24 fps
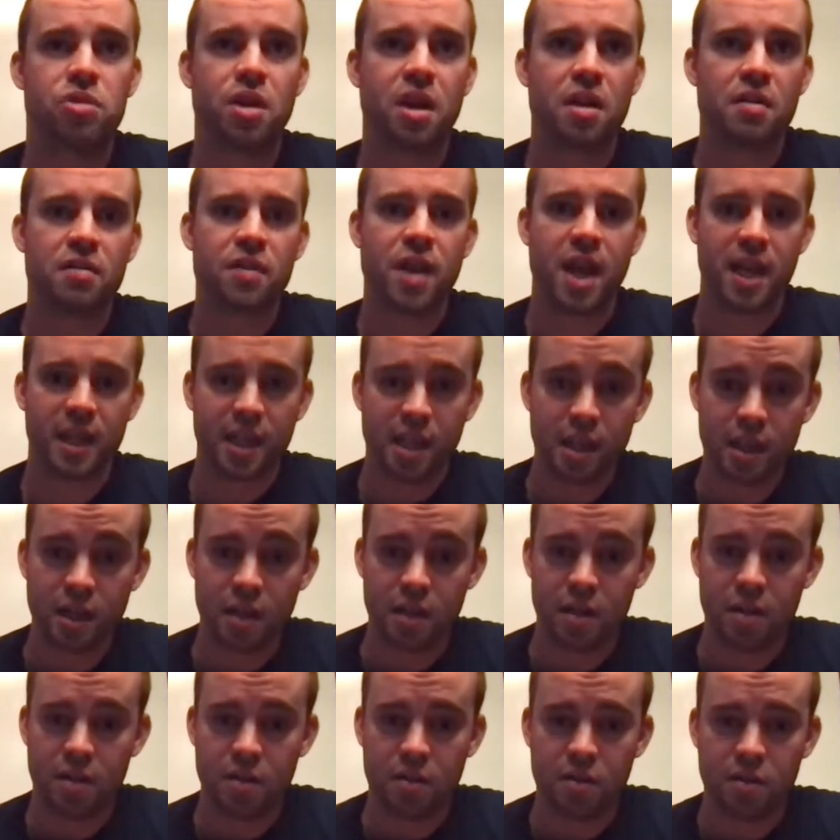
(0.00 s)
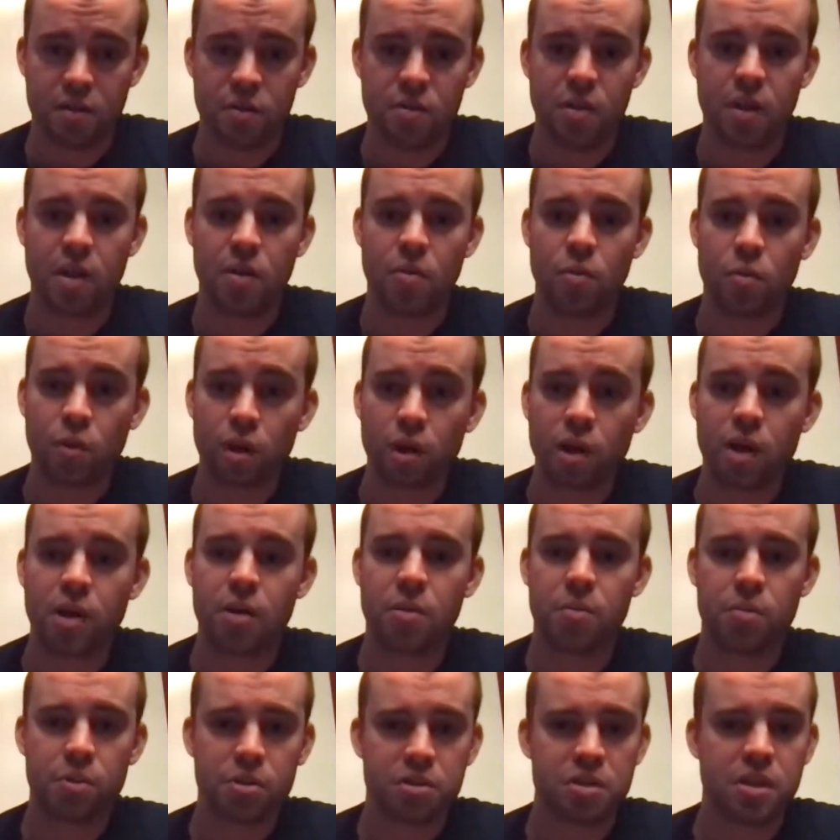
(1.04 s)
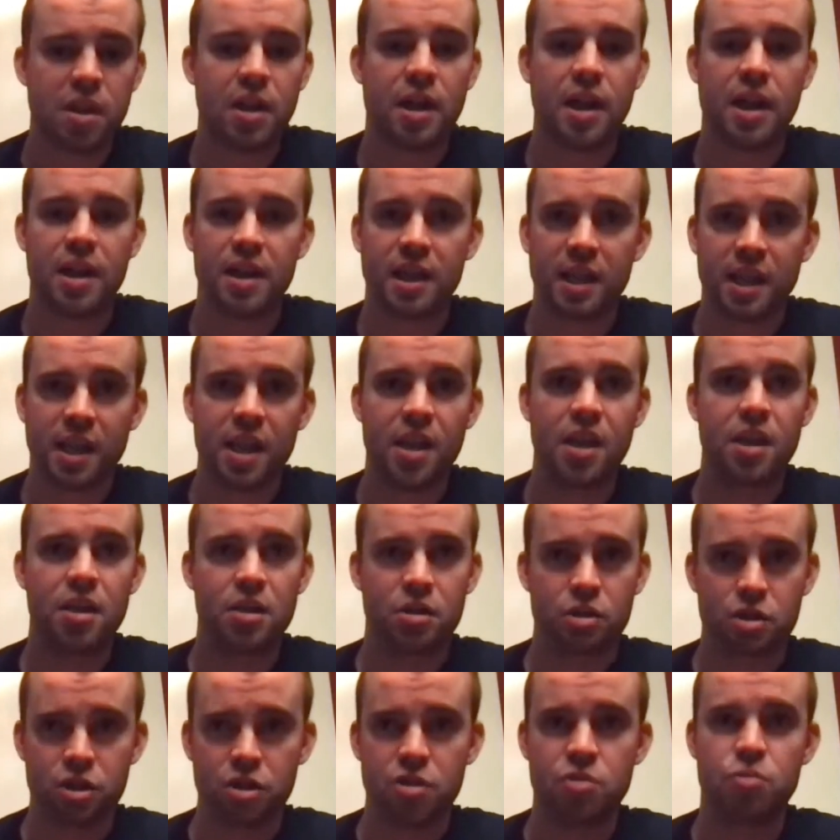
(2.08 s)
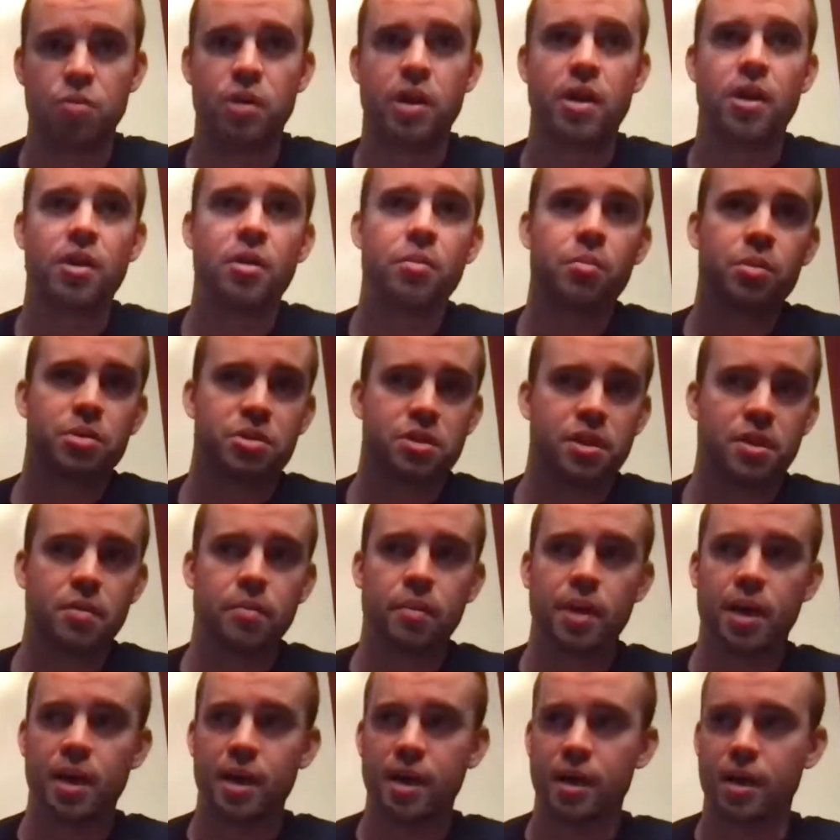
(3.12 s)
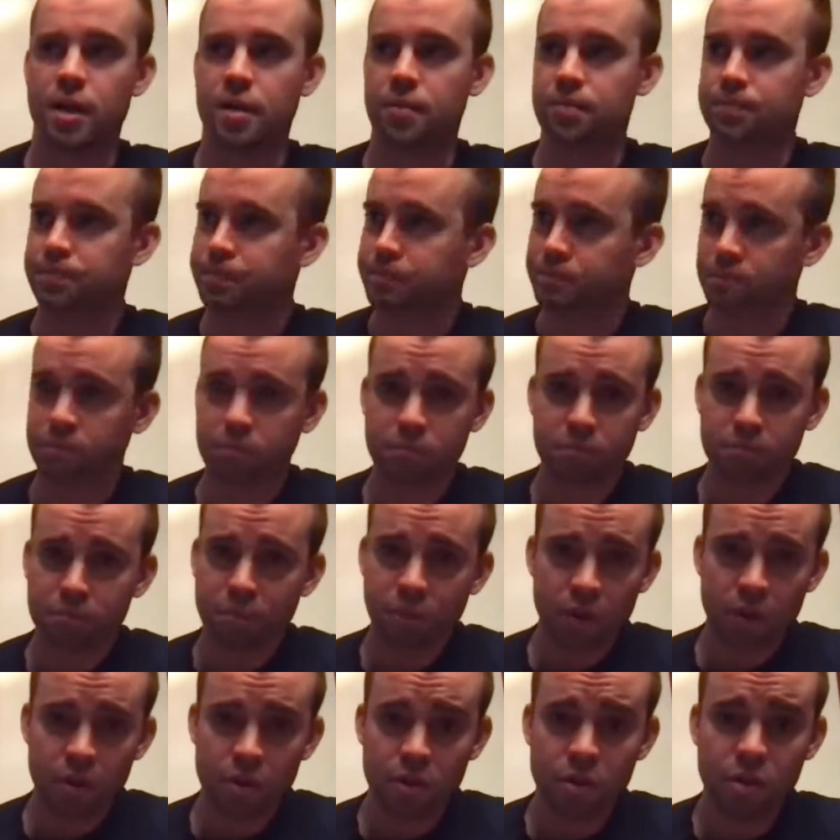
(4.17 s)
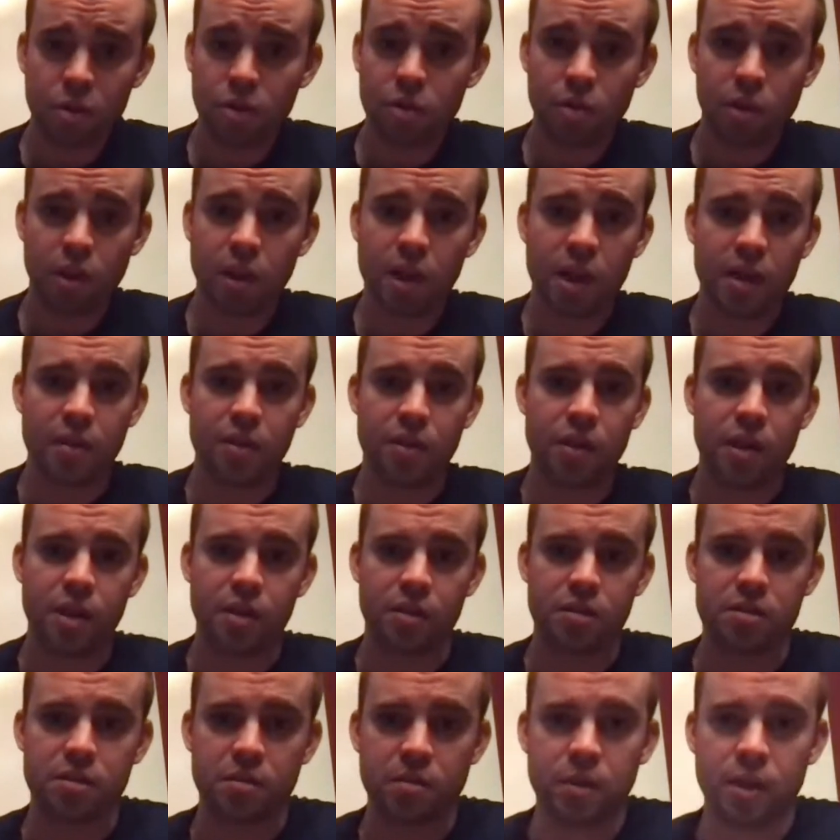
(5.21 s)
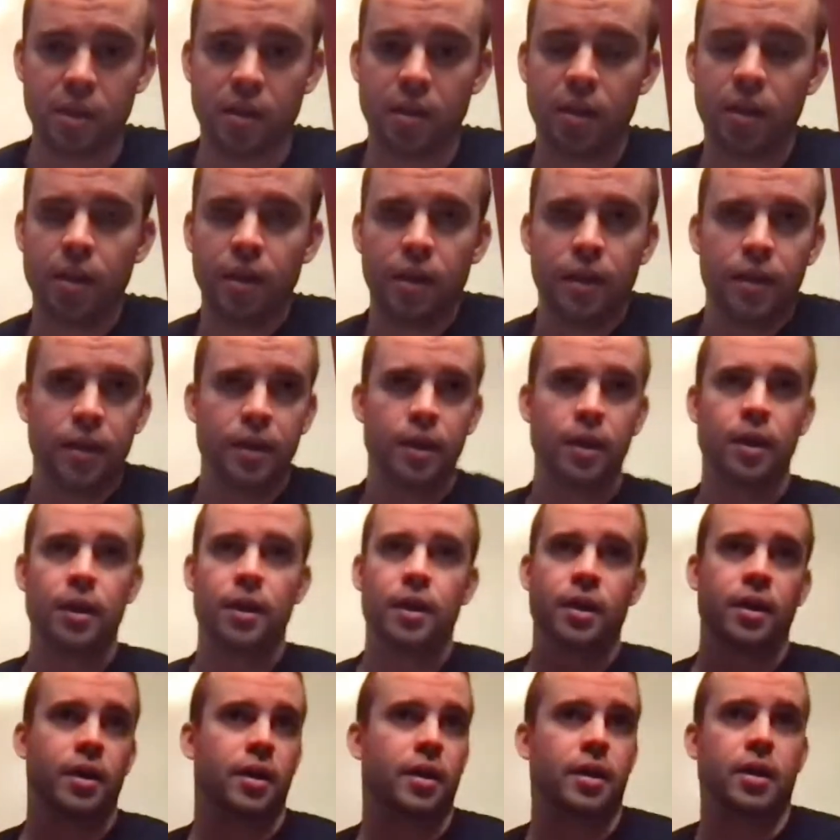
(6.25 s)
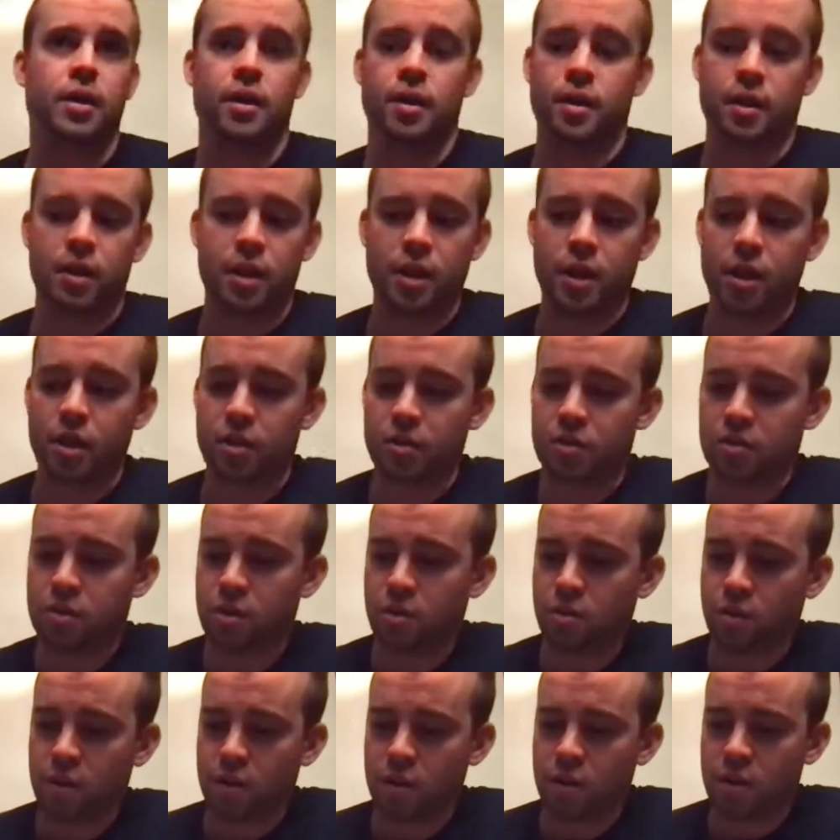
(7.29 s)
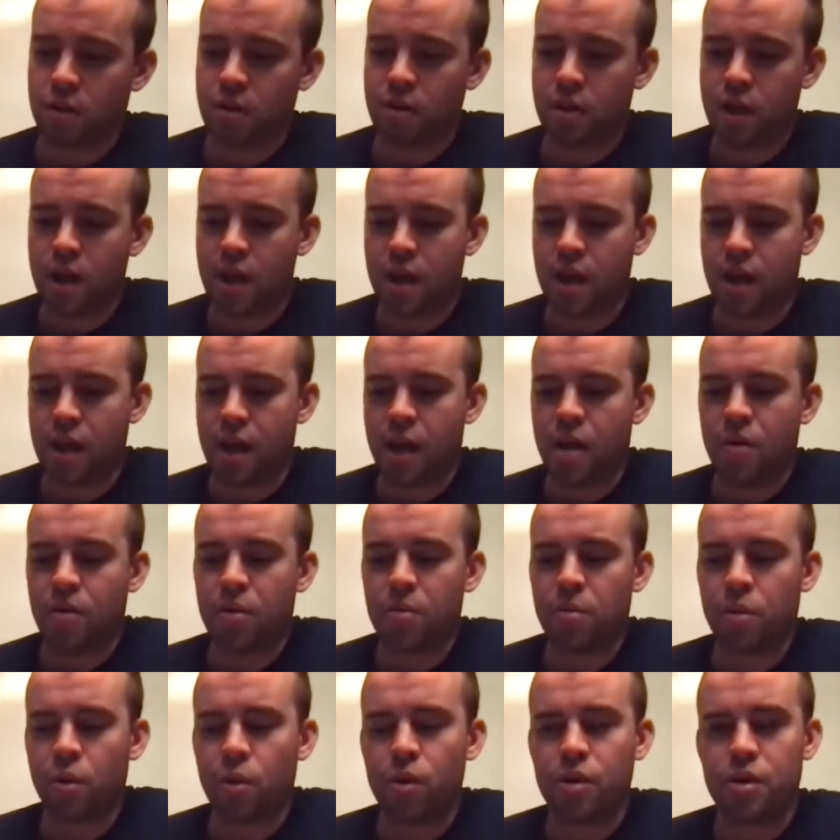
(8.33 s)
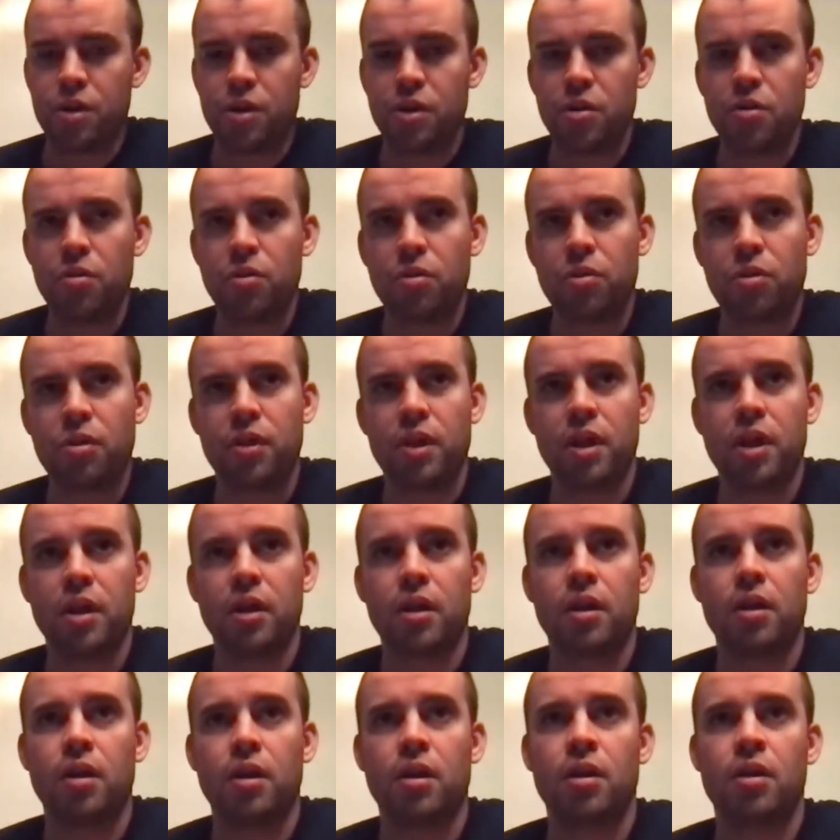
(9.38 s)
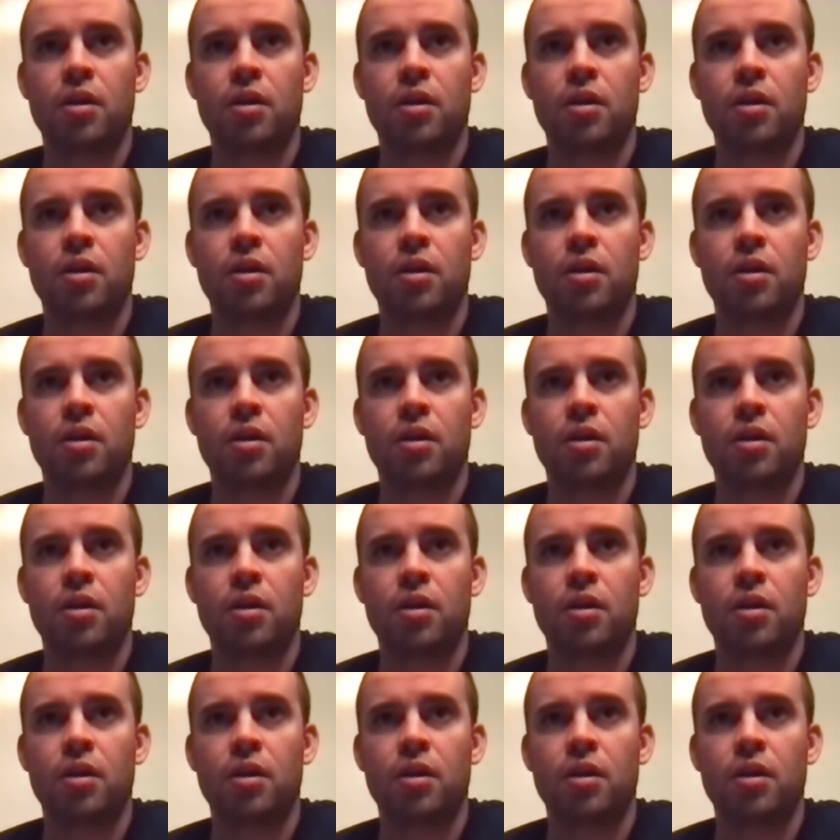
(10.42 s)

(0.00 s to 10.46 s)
out of that kid. If you can get 100% out of the kid and she's 100% bought in, you can do a lot of things. I mean, you know so uh, how important do you think